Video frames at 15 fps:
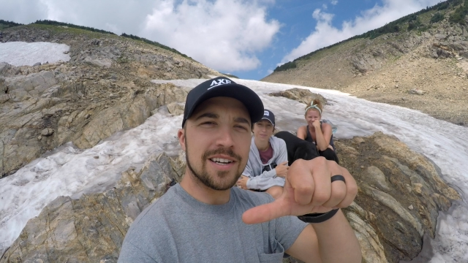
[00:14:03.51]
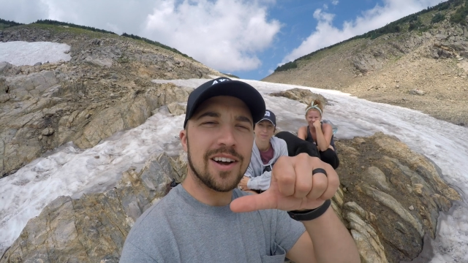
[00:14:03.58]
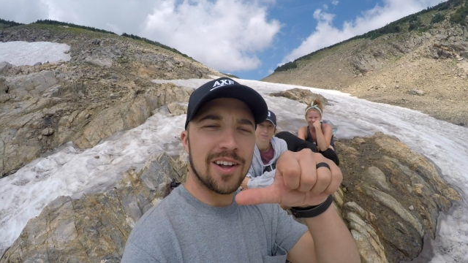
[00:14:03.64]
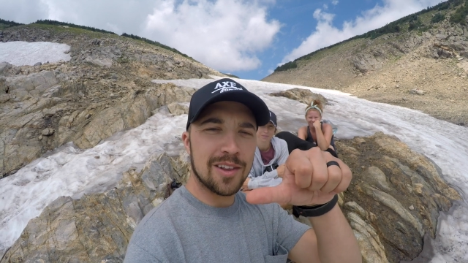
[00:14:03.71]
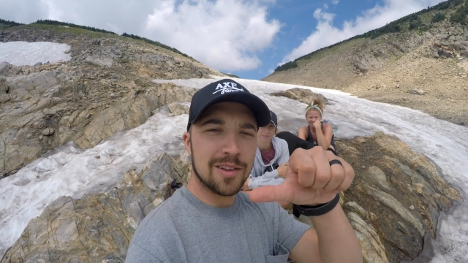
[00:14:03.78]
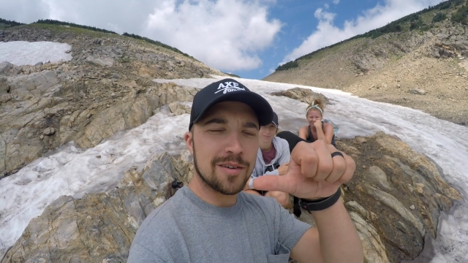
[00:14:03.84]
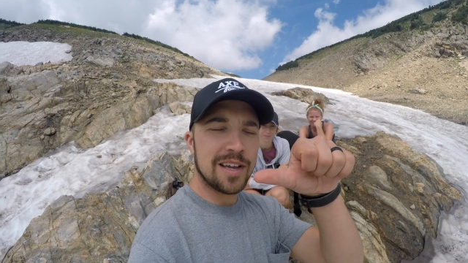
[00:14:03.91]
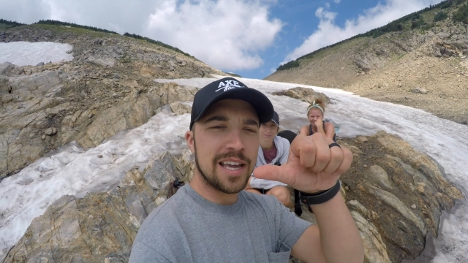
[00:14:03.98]
all
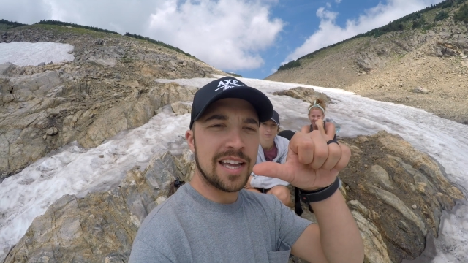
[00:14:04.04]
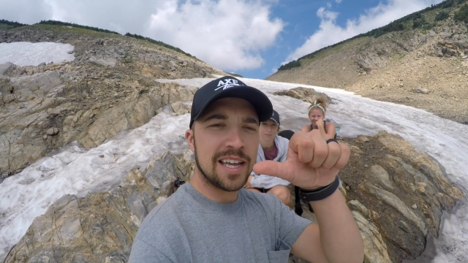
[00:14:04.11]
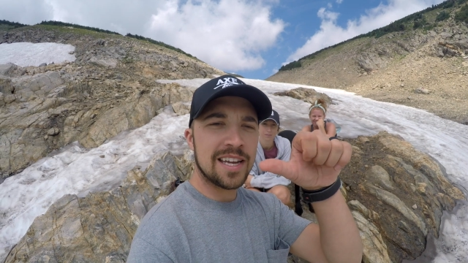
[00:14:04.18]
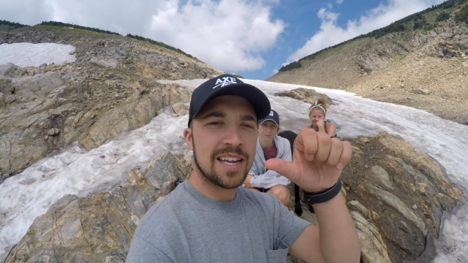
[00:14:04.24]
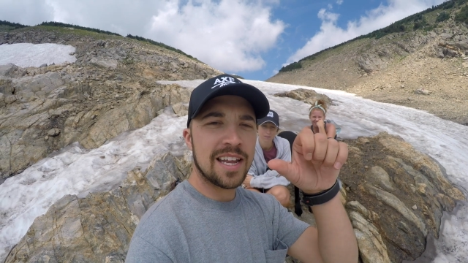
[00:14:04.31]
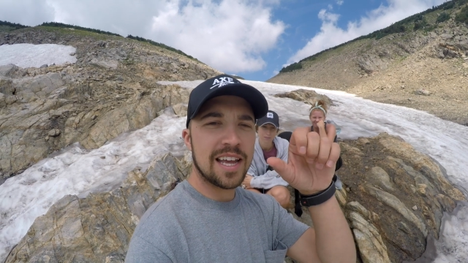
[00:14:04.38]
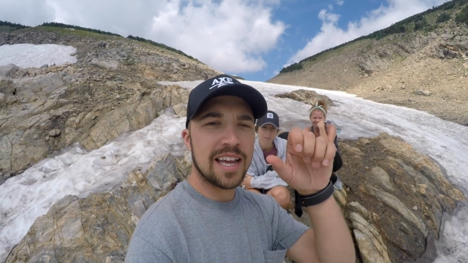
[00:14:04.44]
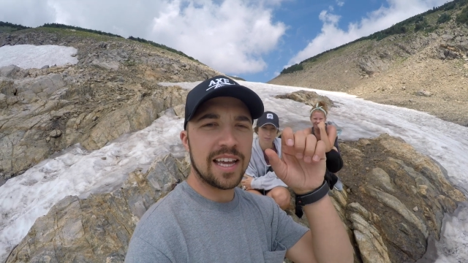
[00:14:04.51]
the way in
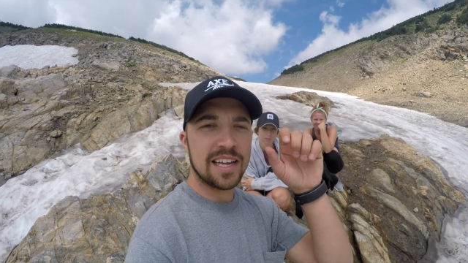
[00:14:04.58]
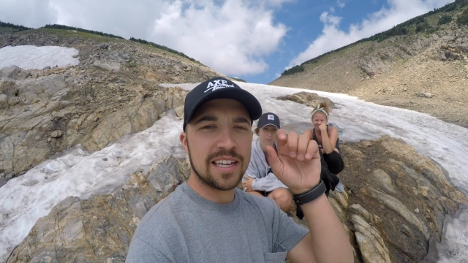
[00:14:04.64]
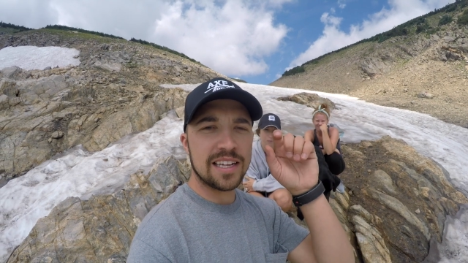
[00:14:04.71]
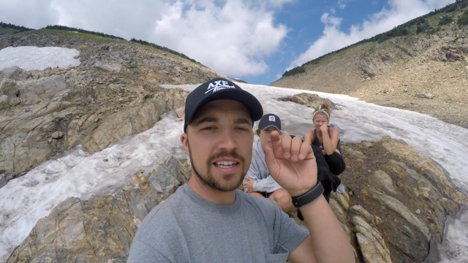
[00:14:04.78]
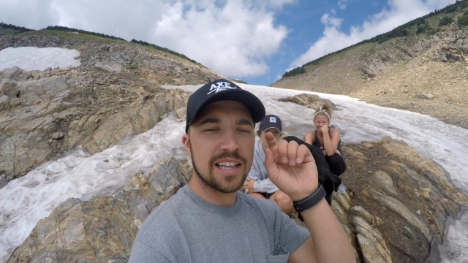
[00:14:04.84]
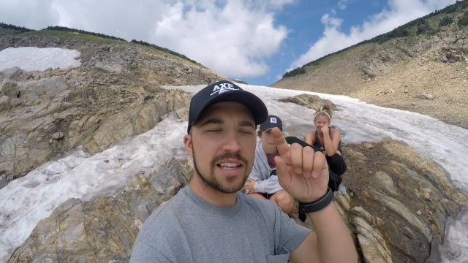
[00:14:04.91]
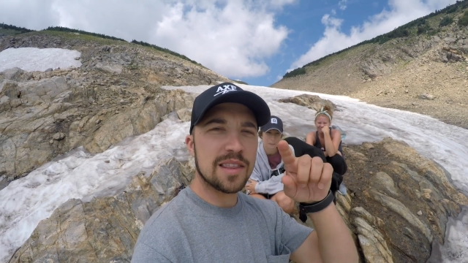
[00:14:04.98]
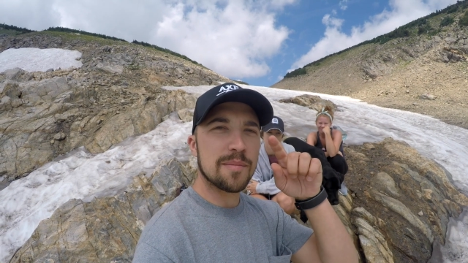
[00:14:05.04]
and
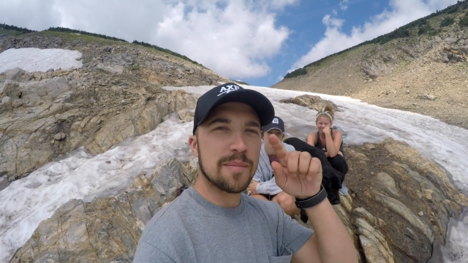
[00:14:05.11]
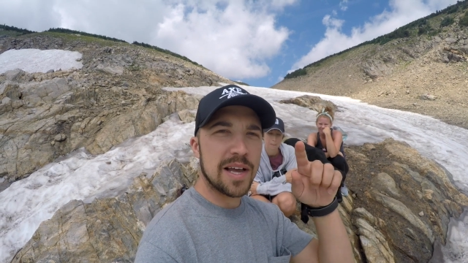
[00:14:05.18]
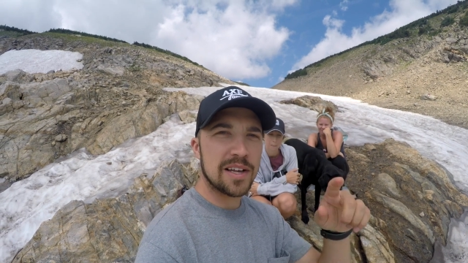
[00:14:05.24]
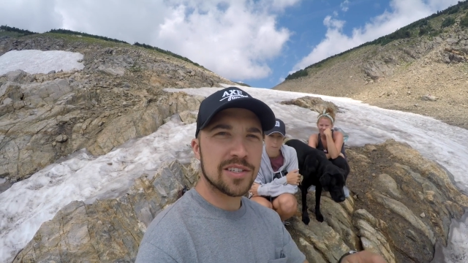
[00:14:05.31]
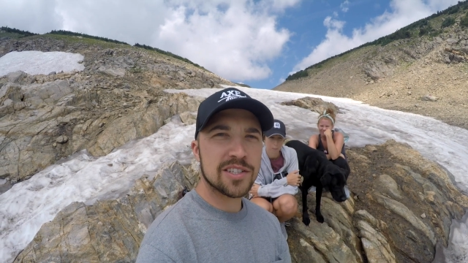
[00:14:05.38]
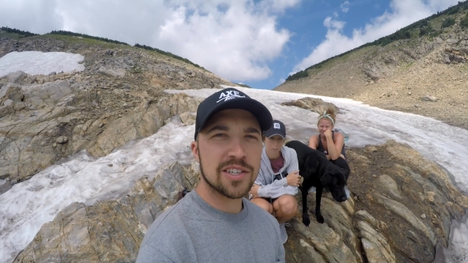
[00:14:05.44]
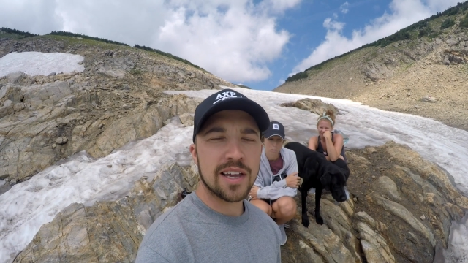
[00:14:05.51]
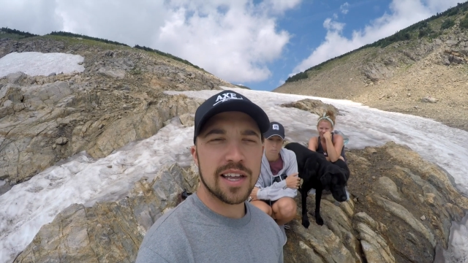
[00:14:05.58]
click the bell
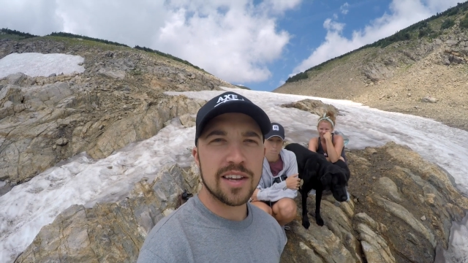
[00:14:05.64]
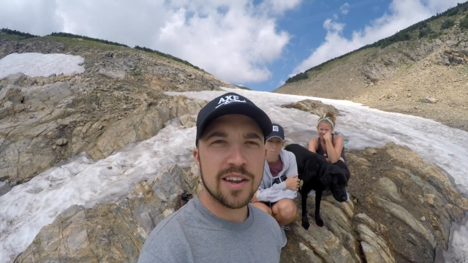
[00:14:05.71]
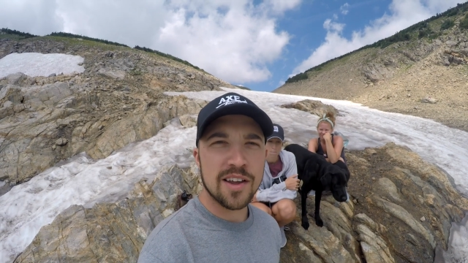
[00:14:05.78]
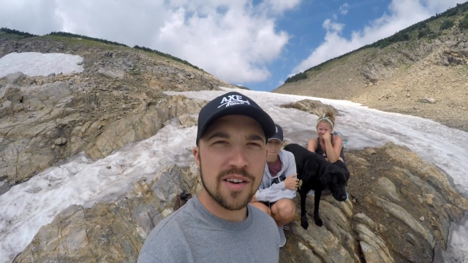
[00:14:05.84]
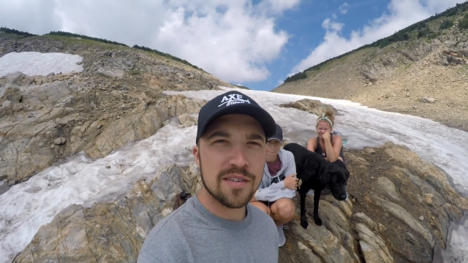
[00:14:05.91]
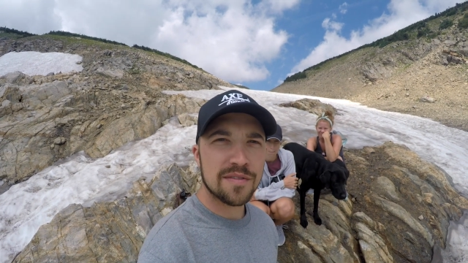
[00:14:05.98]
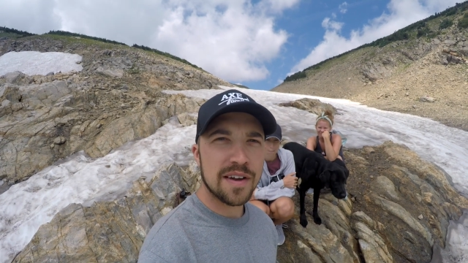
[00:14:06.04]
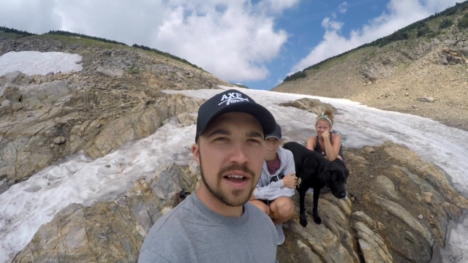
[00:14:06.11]
so you get
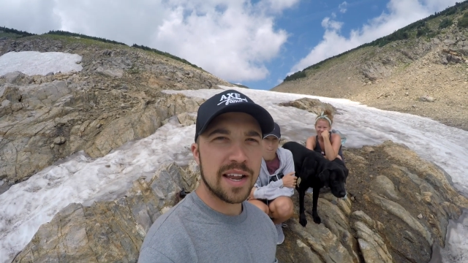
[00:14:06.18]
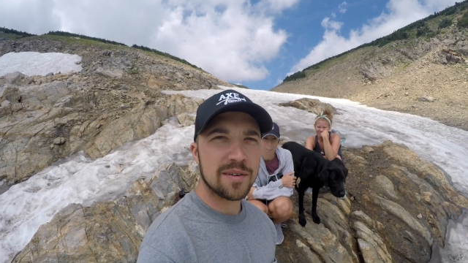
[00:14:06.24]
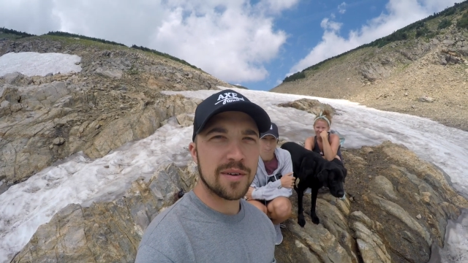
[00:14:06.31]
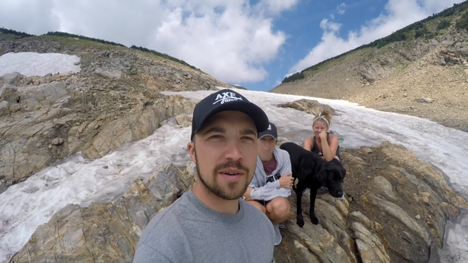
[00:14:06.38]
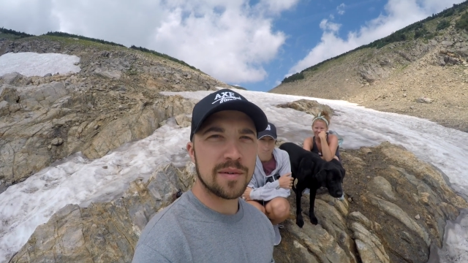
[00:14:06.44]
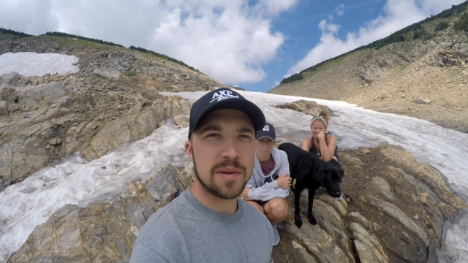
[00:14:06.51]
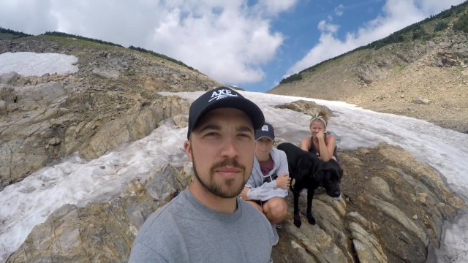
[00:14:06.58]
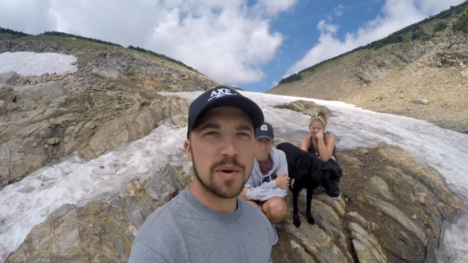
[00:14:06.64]
notified
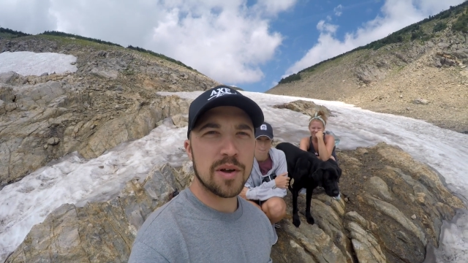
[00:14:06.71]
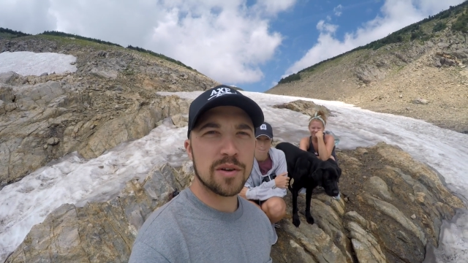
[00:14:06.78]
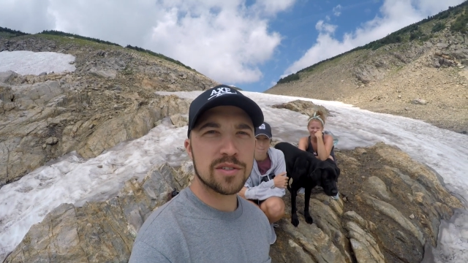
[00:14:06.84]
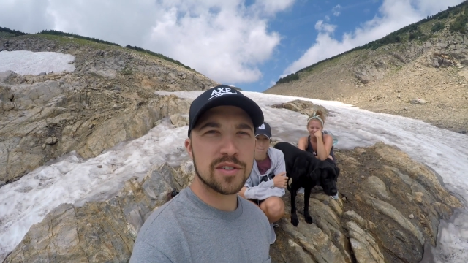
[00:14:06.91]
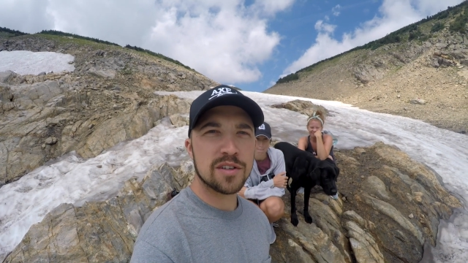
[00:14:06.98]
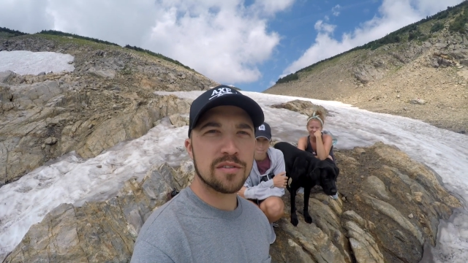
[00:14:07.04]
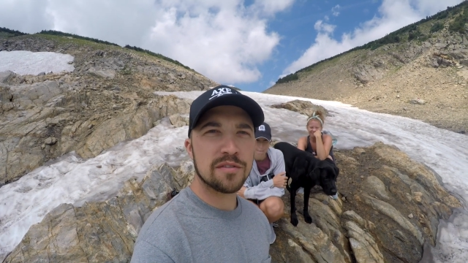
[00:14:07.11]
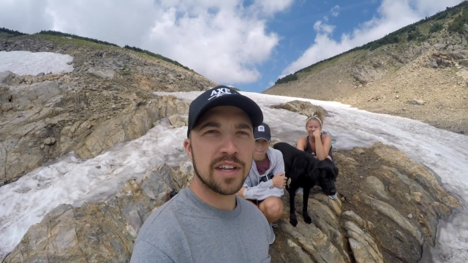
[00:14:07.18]
when we post
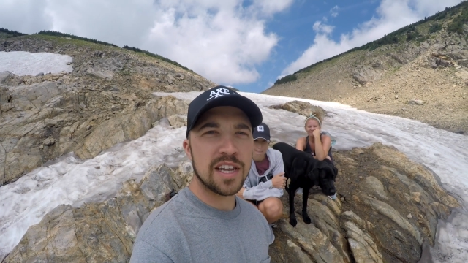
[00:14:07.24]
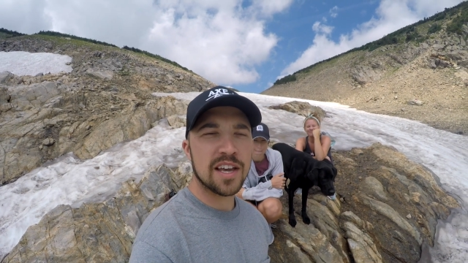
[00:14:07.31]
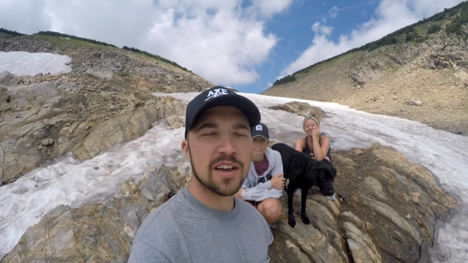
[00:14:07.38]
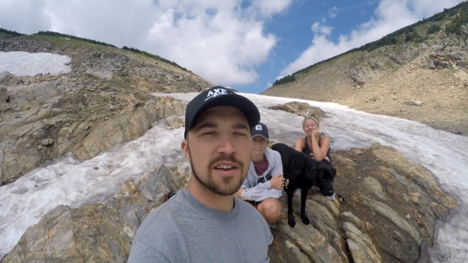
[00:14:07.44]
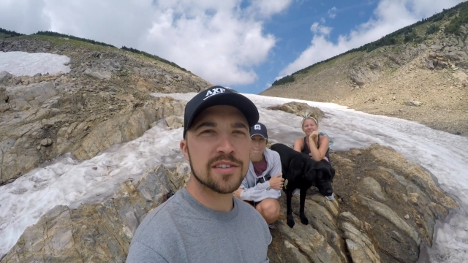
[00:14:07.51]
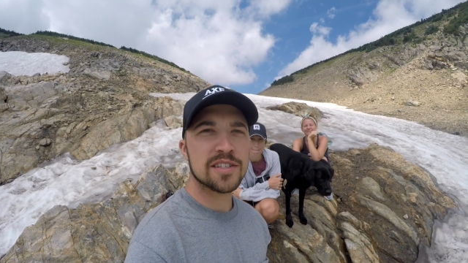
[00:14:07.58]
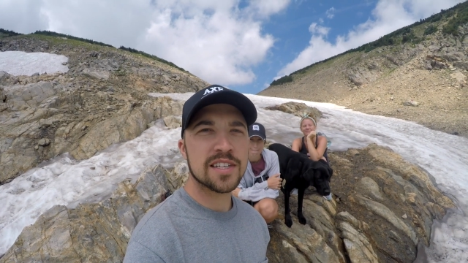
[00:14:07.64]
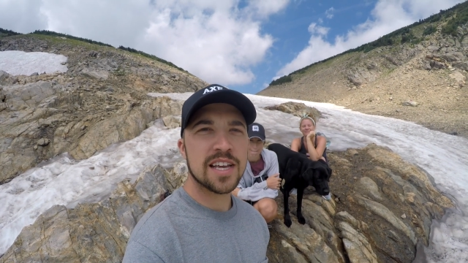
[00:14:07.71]
new
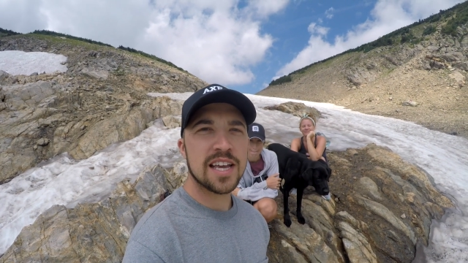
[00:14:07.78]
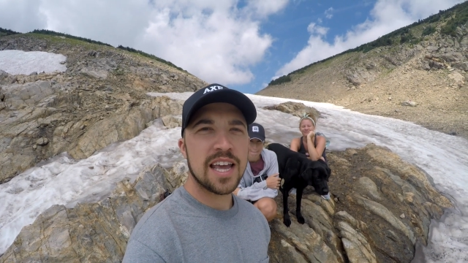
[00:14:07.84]
videos.